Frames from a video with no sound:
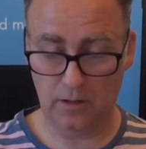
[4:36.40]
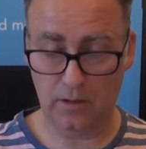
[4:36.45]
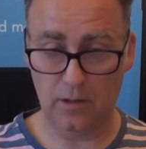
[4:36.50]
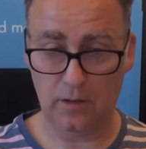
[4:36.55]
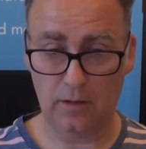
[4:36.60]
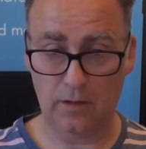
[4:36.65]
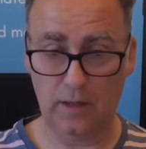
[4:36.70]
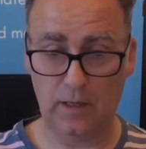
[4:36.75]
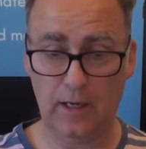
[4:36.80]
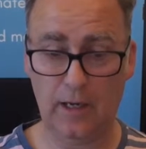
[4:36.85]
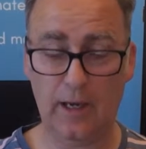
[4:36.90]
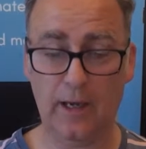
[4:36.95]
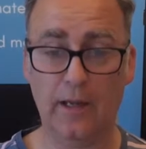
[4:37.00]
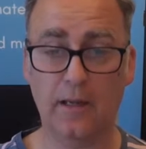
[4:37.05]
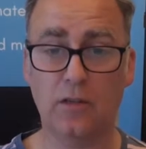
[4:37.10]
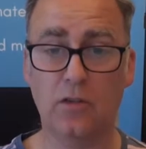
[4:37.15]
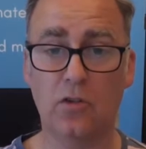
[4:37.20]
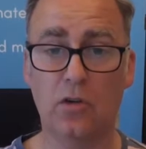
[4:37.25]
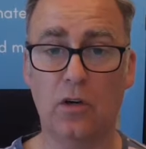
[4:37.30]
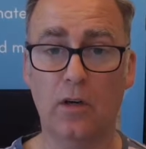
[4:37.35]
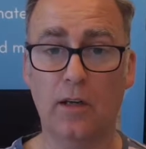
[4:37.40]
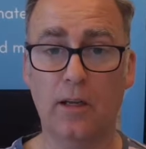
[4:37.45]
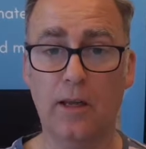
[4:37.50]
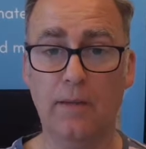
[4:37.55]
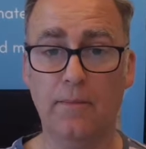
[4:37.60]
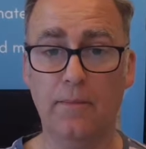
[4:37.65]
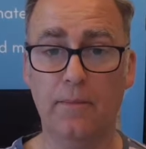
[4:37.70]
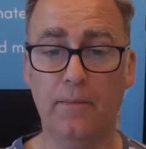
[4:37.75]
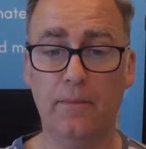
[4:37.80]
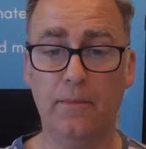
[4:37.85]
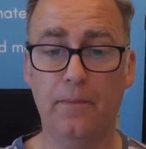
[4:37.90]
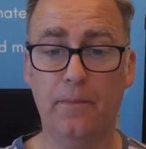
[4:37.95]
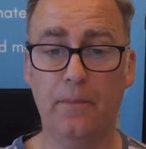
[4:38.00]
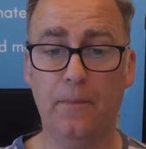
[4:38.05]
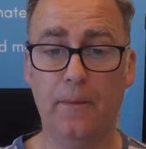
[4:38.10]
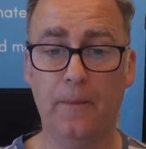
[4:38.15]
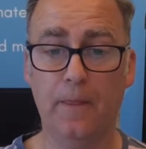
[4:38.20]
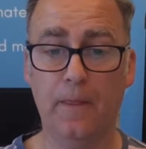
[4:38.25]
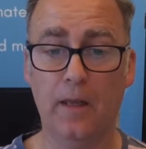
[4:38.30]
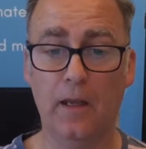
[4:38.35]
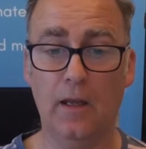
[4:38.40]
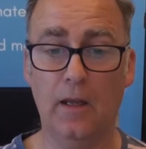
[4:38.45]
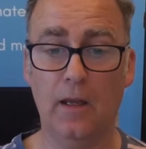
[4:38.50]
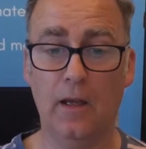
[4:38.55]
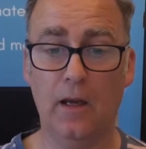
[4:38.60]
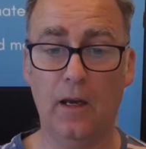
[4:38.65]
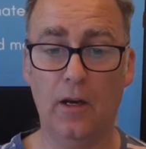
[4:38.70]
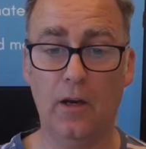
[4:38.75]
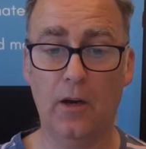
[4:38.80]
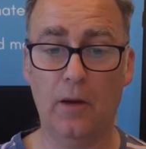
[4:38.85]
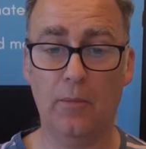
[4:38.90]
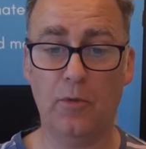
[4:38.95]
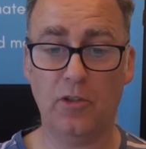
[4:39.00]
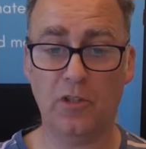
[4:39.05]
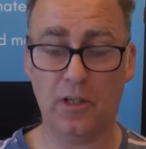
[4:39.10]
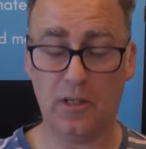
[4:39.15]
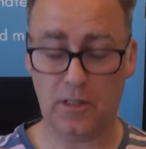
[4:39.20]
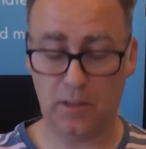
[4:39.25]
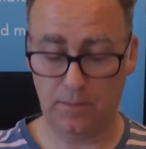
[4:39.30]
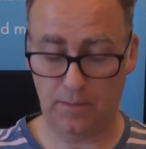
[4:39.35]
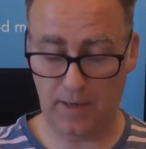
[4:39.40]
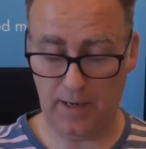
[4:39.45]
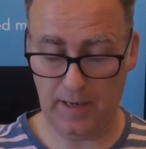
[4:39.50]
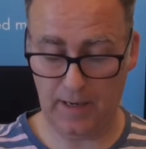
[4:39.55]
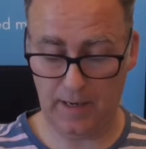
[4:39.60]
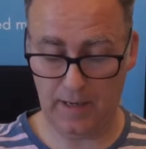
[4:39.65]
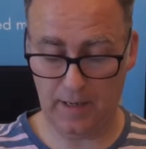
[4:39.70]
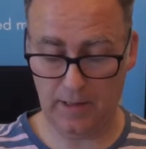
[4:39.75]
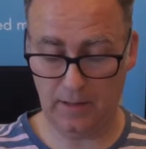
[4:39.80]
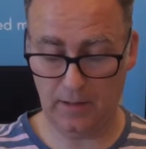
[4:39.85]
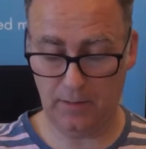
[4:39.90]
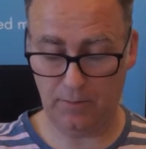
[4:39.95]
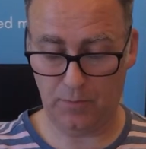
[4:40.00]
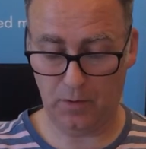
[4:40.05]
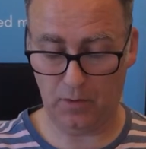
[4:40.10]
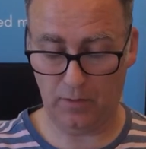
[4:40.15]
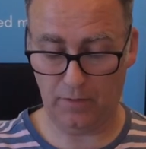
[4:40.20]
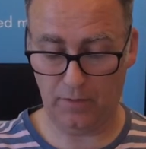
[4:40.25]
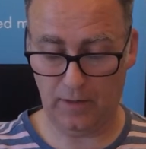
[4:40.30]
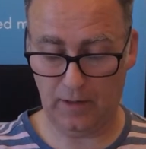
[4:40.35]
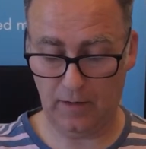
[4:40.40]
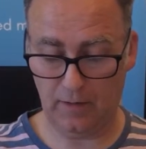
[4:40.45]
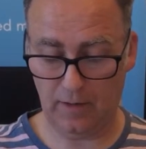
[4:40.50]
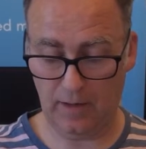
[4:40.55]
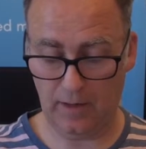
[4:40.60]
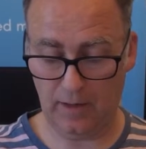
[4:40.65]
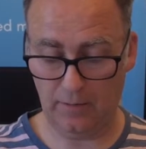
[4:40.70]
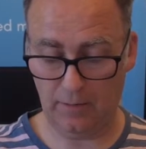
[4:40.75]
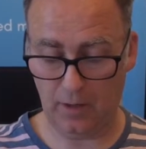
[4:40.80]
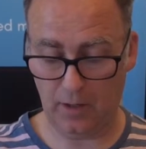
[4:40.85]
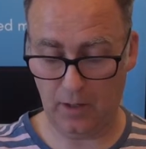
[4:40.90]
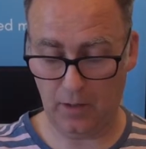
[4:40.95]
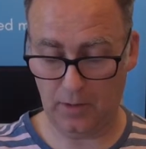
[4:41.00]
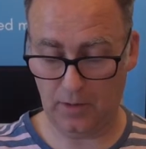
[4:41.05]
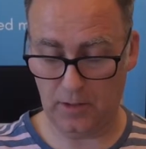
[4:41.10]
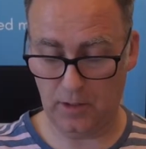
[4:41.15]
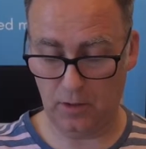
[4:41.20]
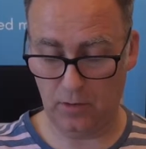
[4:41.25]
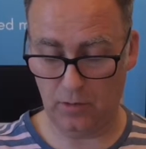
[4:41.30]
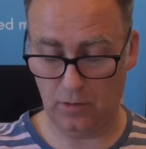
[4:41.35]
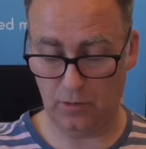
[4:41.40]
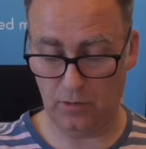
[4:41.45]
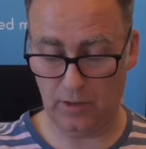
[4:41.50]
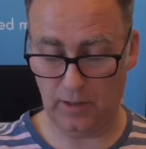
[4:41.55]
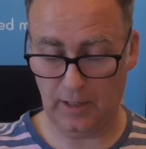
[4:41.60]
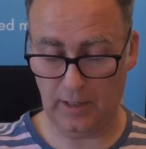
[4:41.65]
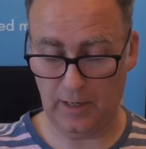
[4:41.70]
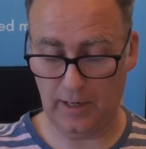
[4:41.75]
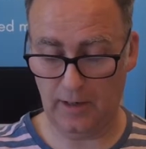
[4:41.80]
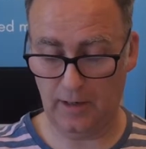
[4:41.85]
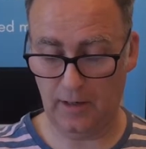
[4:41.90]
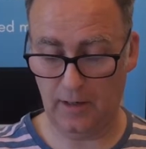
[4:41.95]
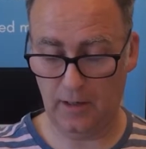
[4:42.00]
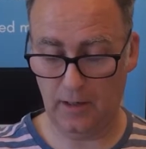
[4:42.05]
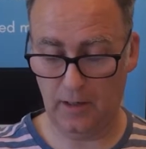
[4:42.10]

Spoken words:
Okay, let's try again. I know how much I spend. Put a figure in. I'm going to go with 200 again.